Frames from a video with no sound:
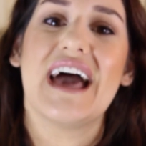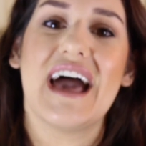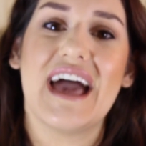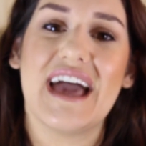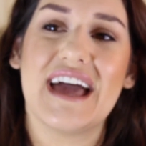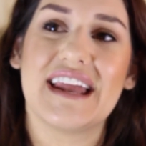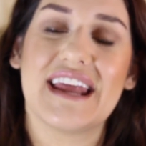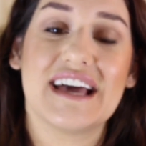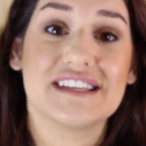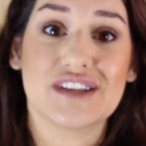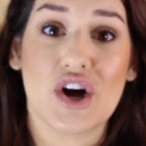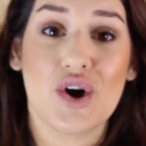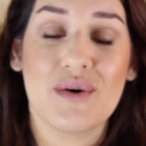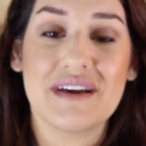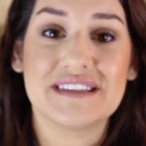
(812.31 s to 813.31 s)
And as
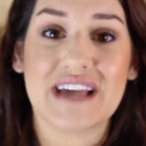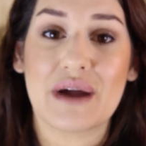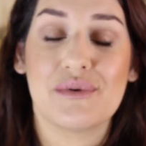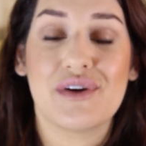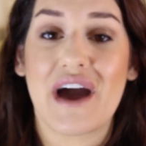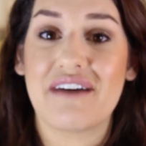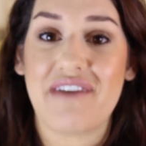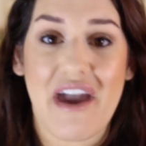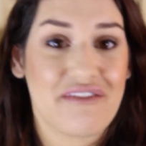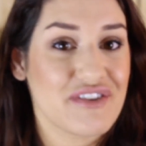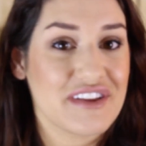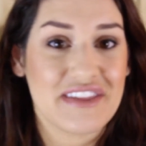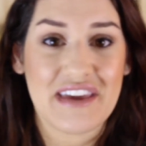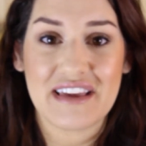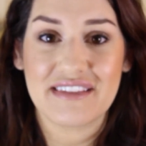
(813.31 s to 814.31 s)
always, I will have
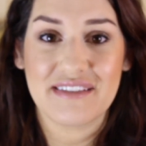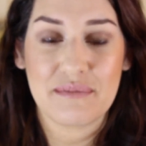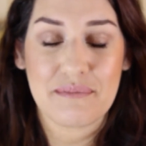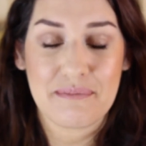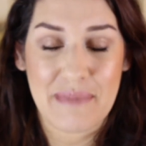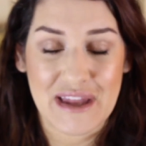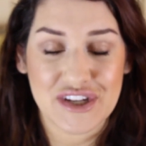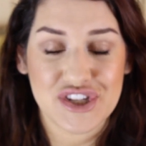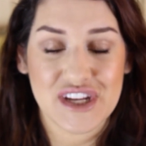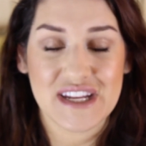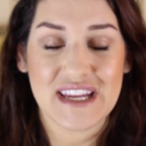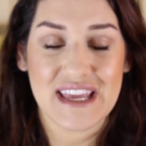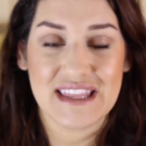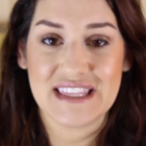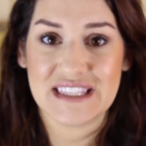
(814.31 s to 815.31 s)
everything
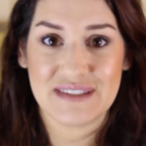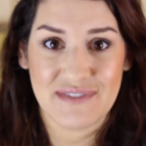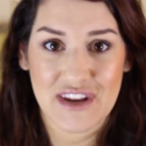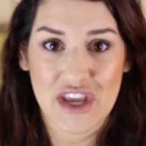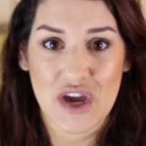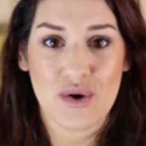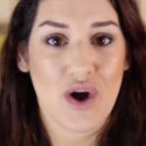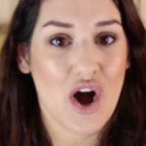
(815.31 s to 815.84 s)
mentioned in this video,